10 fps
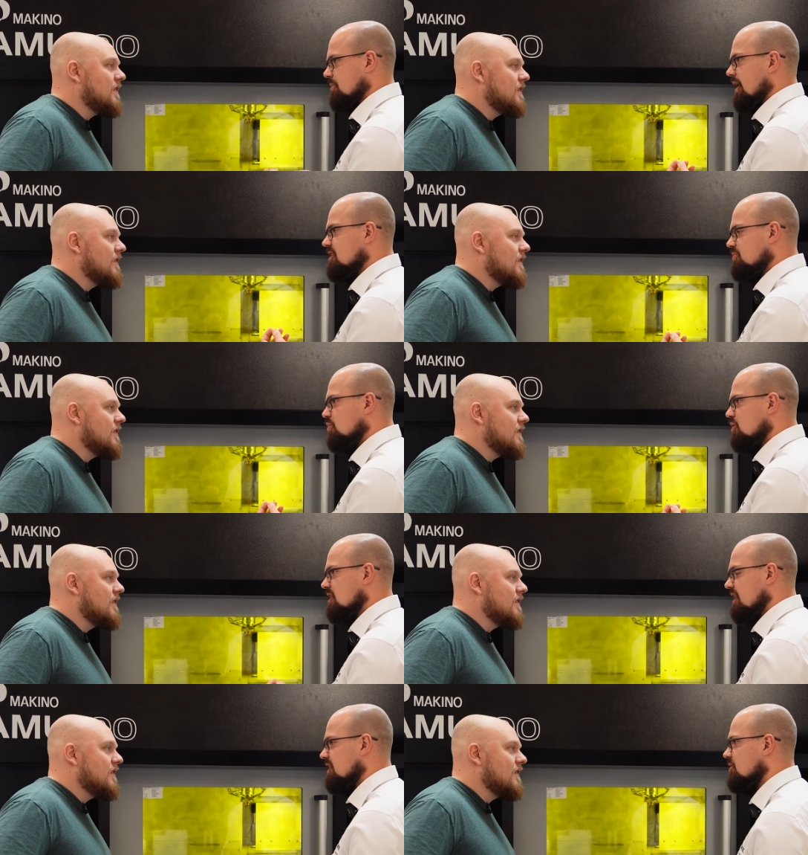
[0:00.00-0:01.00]
Speaker 1: the melt pool
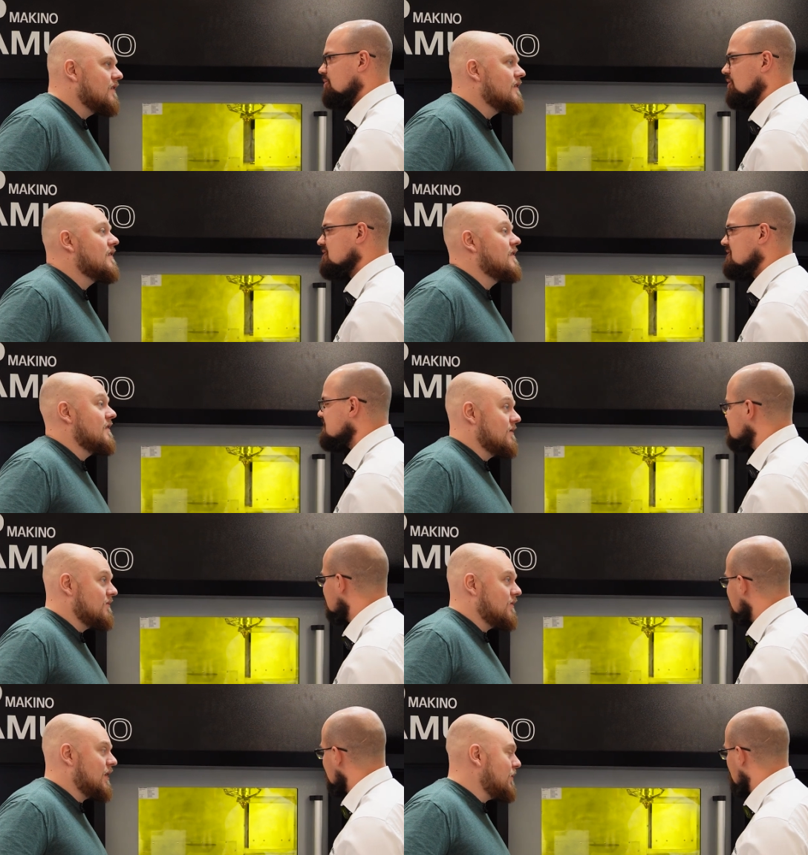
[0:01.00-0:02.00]
in the process.
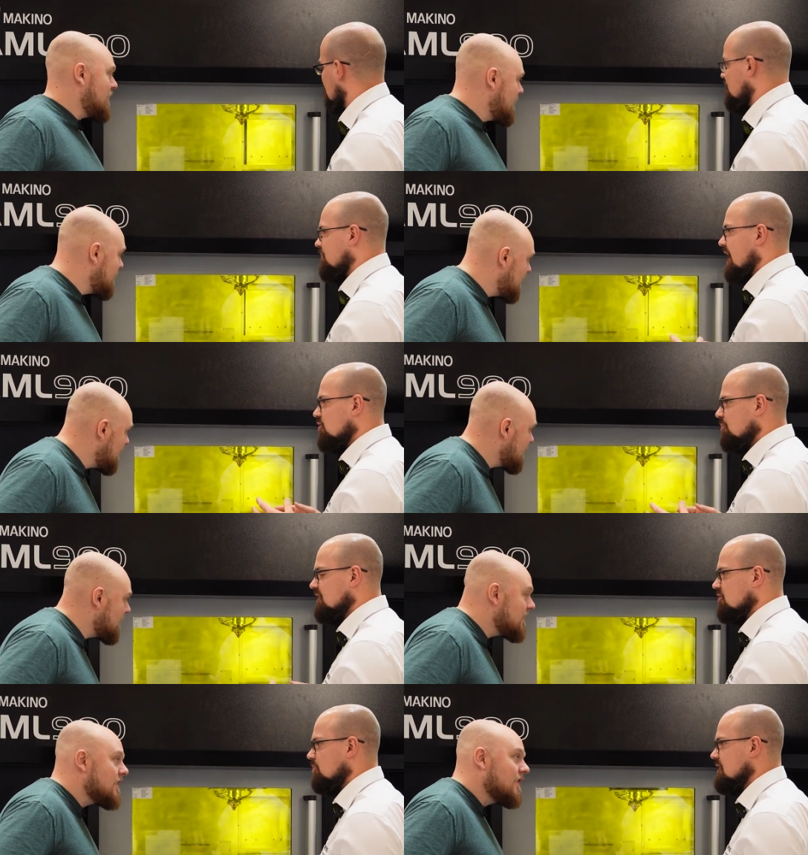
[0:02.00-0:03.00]
Wow. We have a
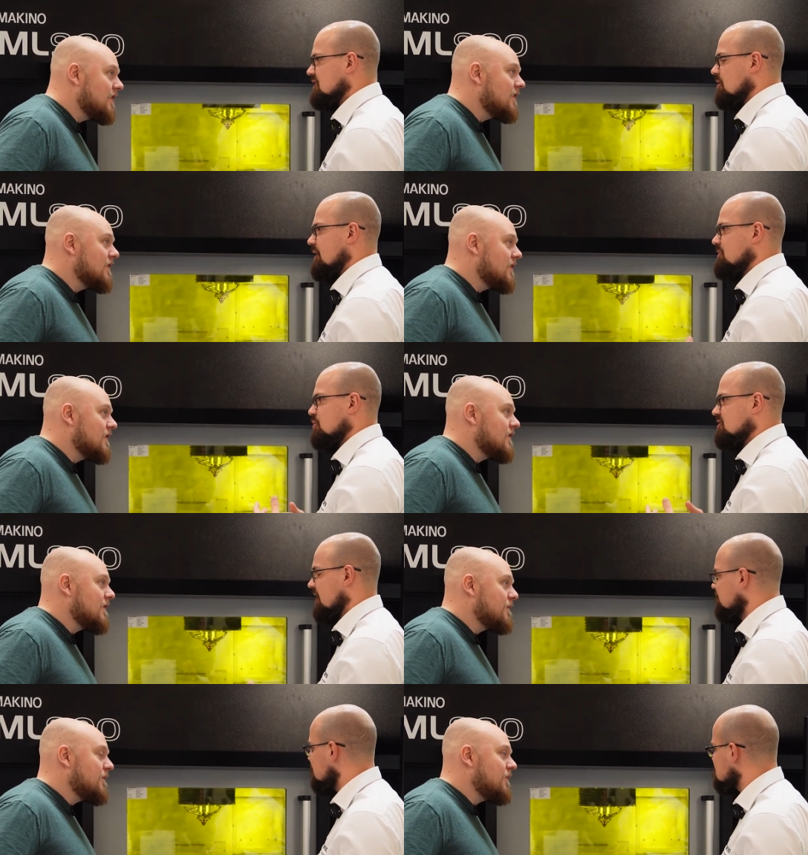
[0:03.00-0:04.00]
pyrometer to measure the melt pool
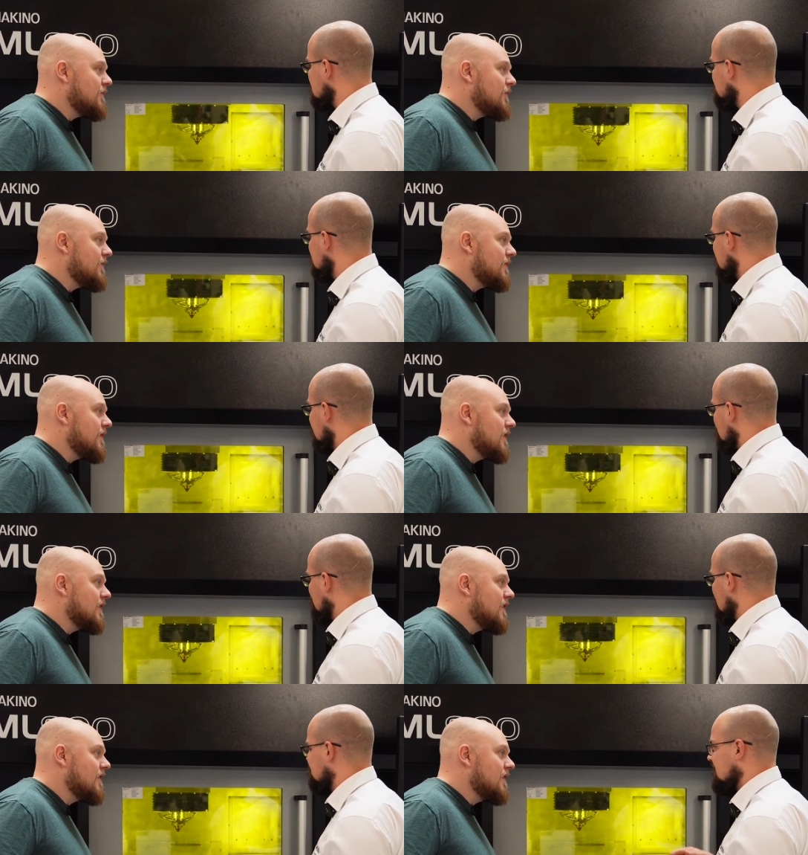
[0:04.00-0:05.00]
temperature.
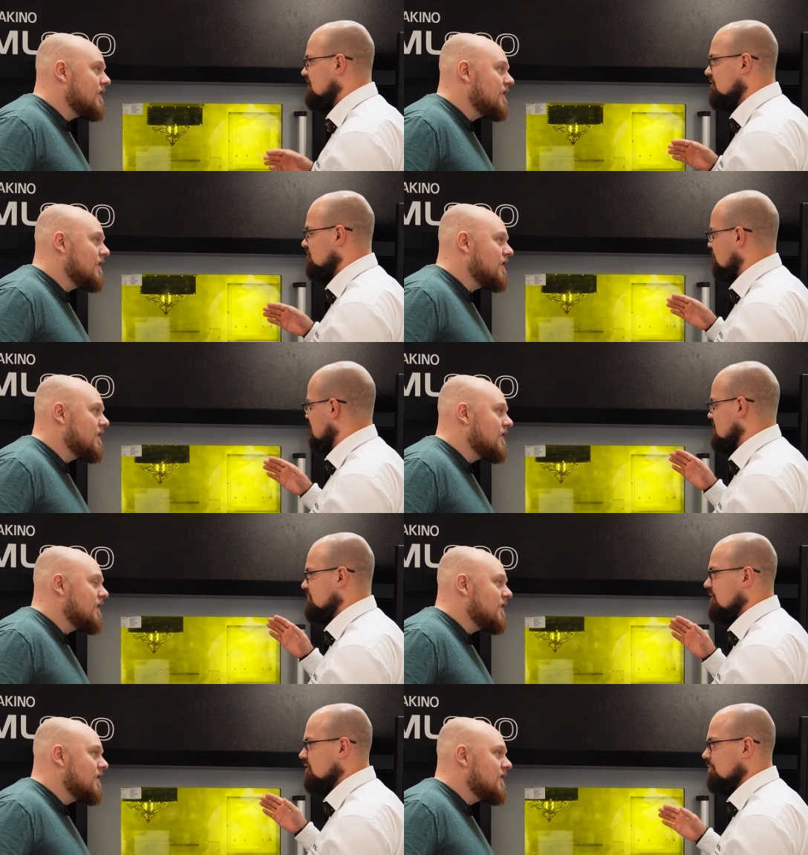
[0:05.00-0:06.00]
We have sensors to measure the
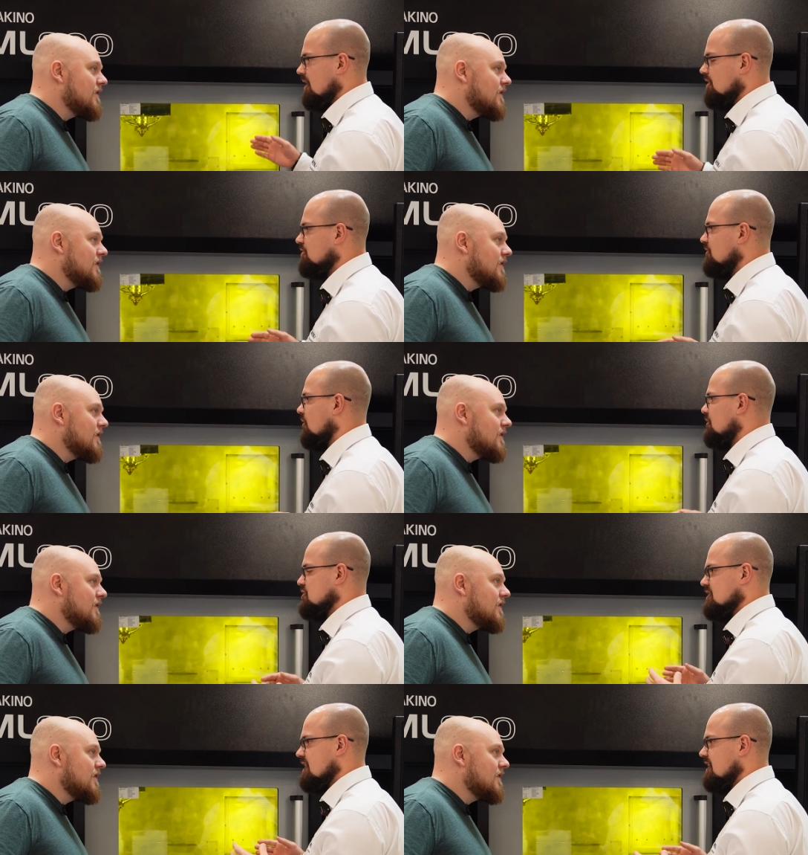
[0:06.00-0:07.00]
powder mass flow, the
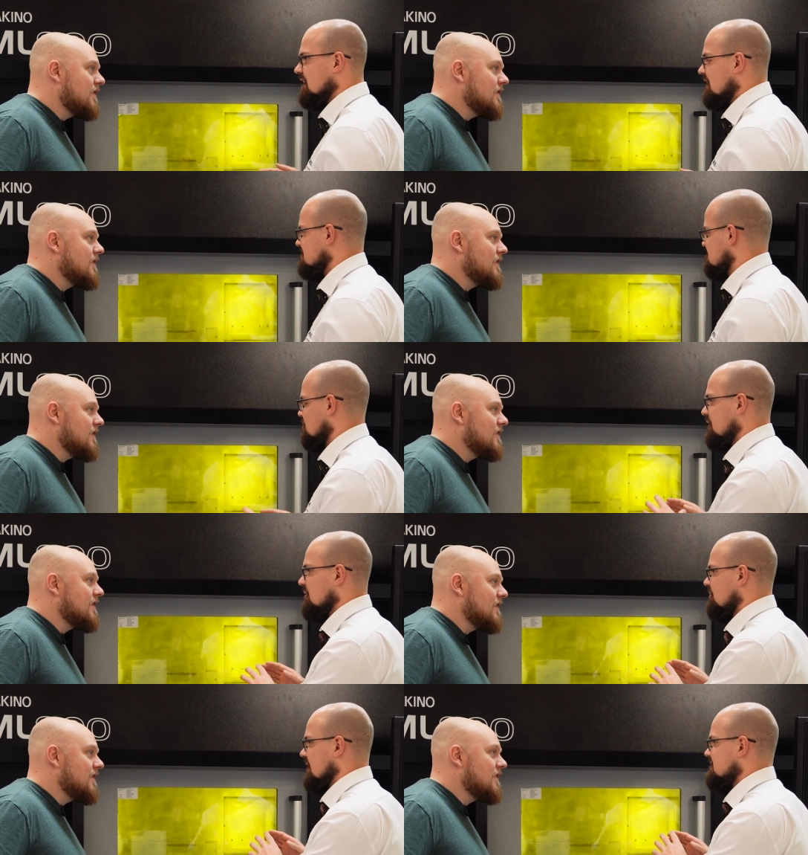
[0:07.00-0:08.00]
shielding gas. So
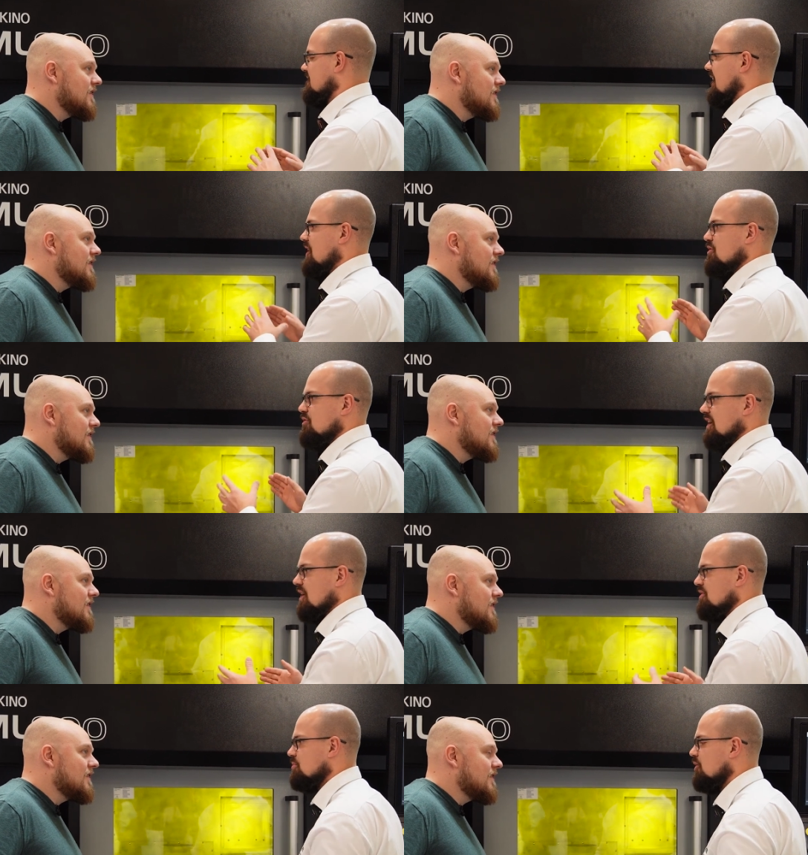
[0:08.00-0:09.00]
basically everything
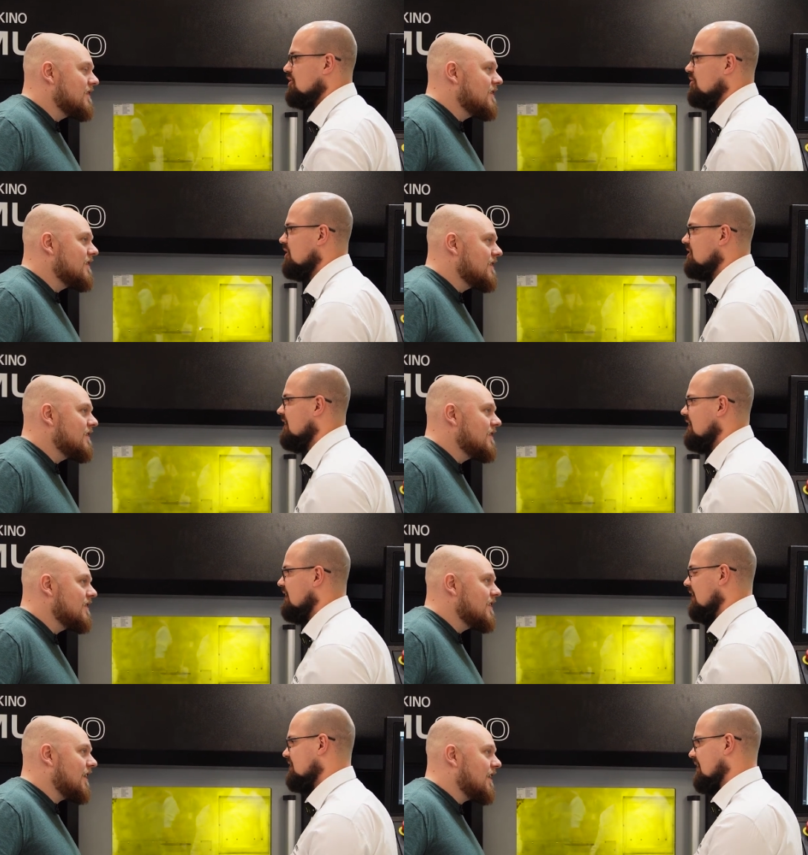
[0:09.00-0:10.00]
here is monitored.
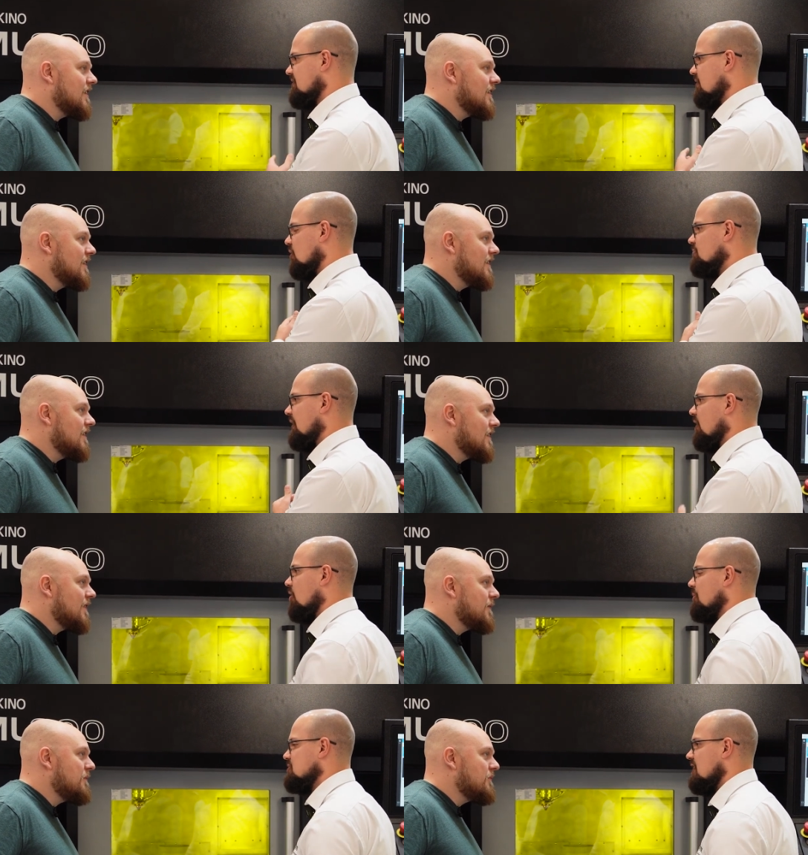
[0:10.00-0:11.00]
It yeah. gets logged by
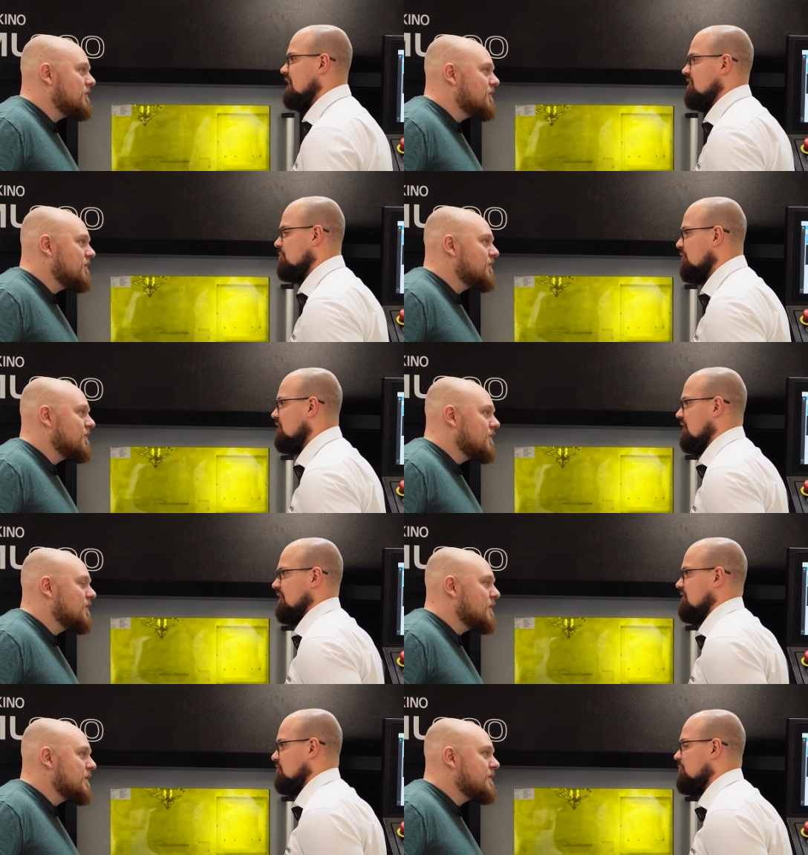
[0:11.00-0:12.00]
our machine, gets money, uh, gets